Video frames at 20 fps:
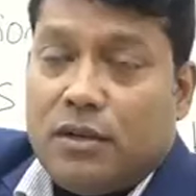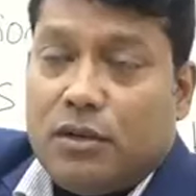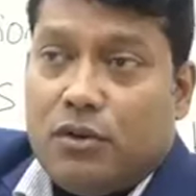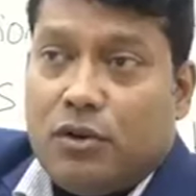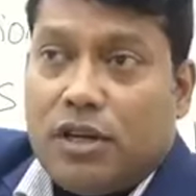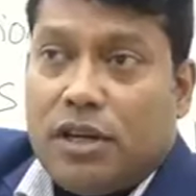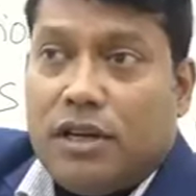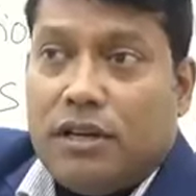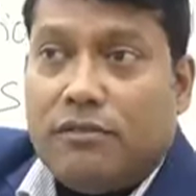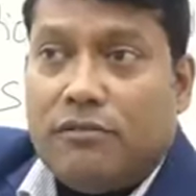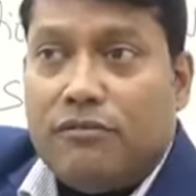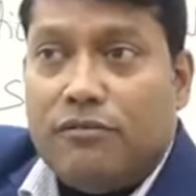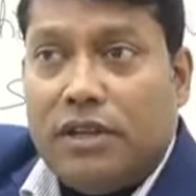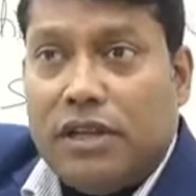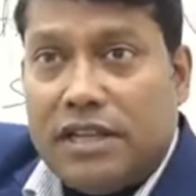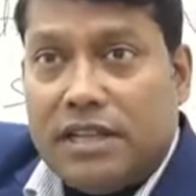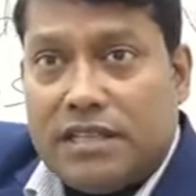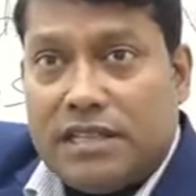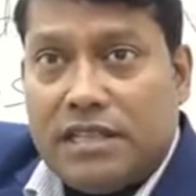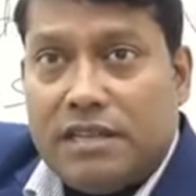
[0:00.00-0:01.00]
okay,
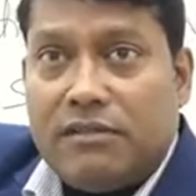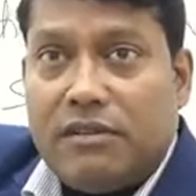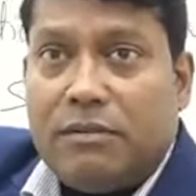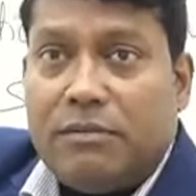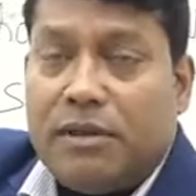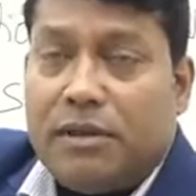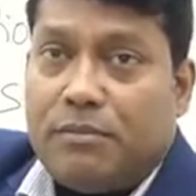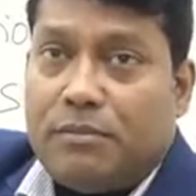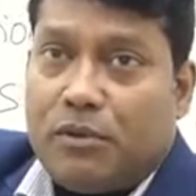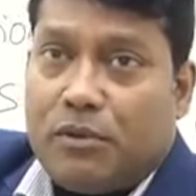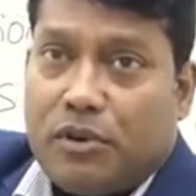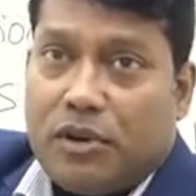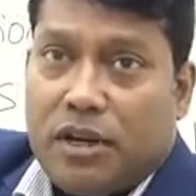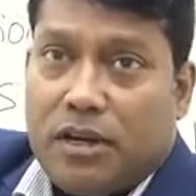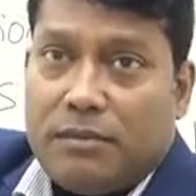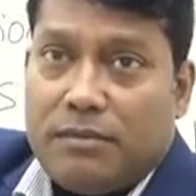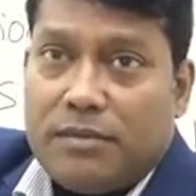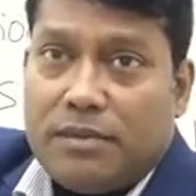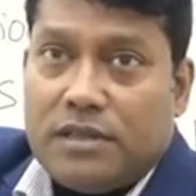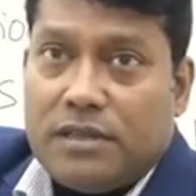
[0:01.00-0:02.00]
village development
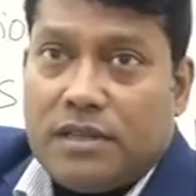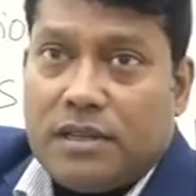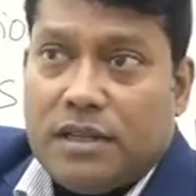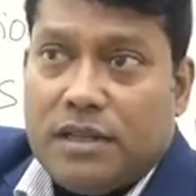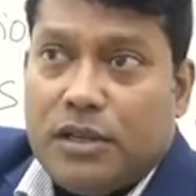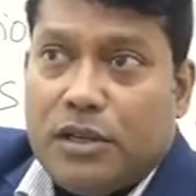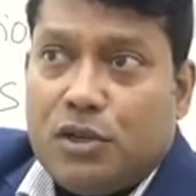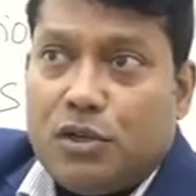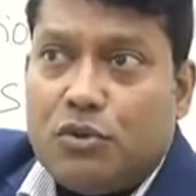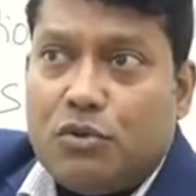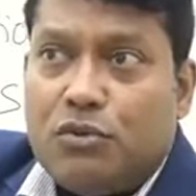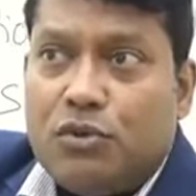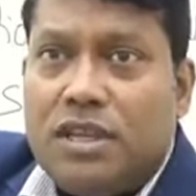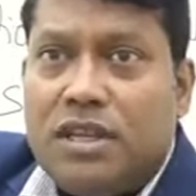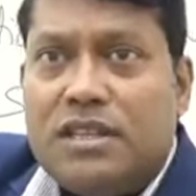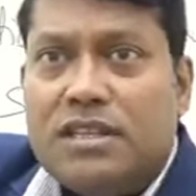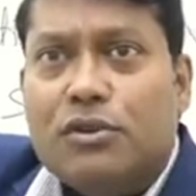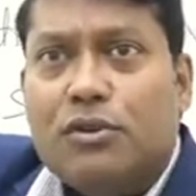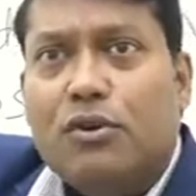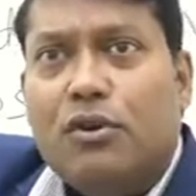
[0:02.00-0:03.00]
programs. So
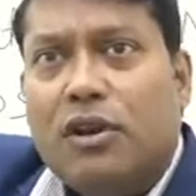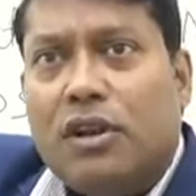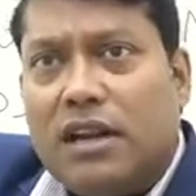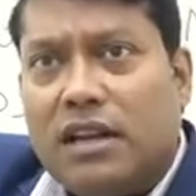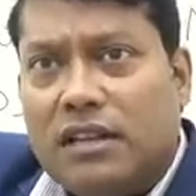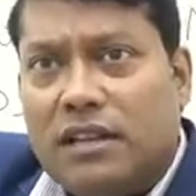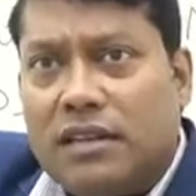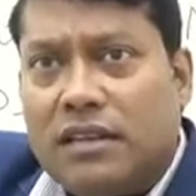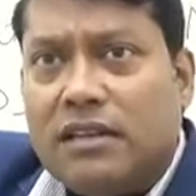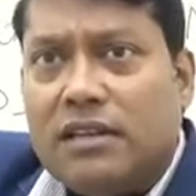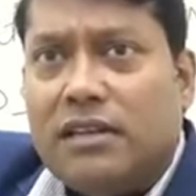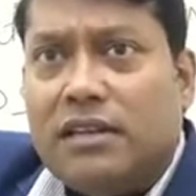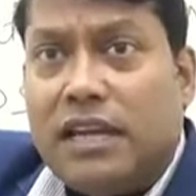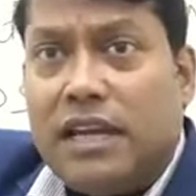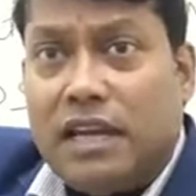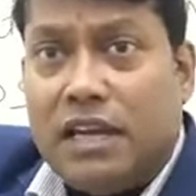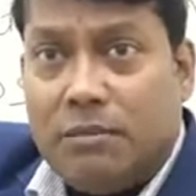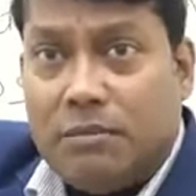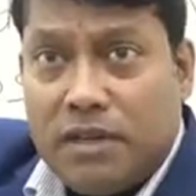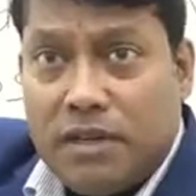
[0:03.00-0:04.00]
these all are there.
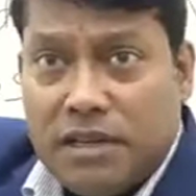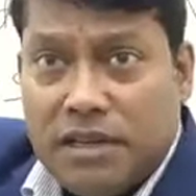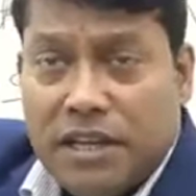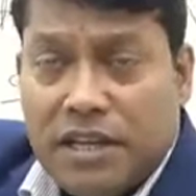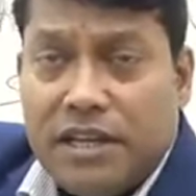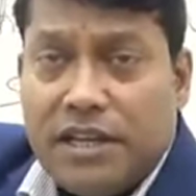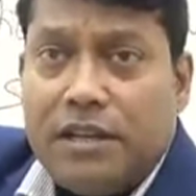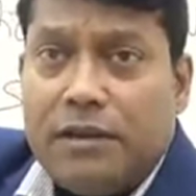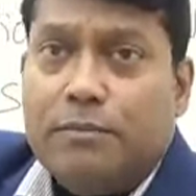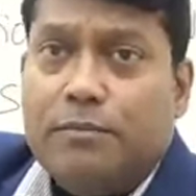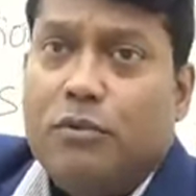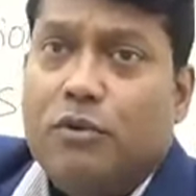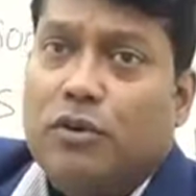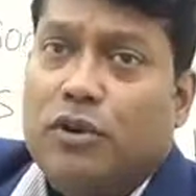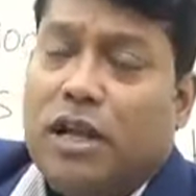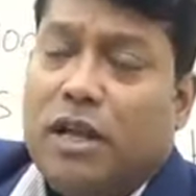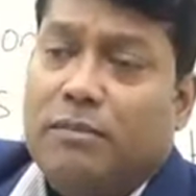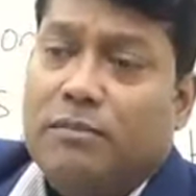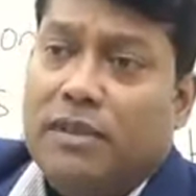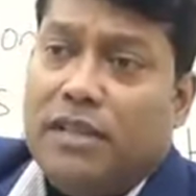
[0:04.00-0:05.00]
Animal rearing
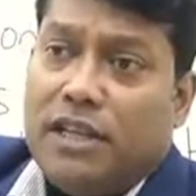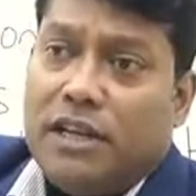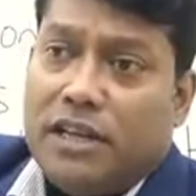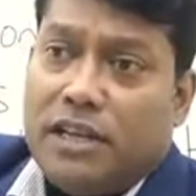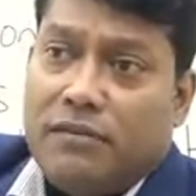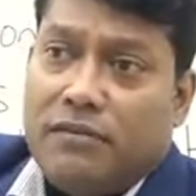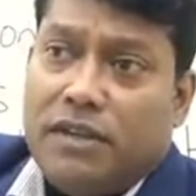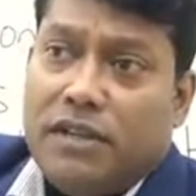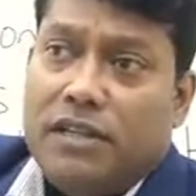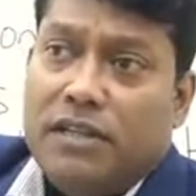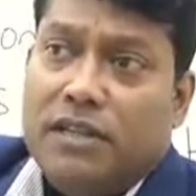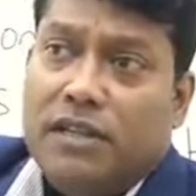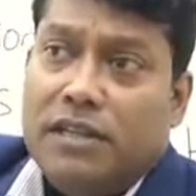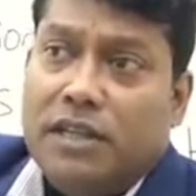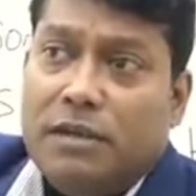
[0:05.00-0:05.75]
program, they are giving the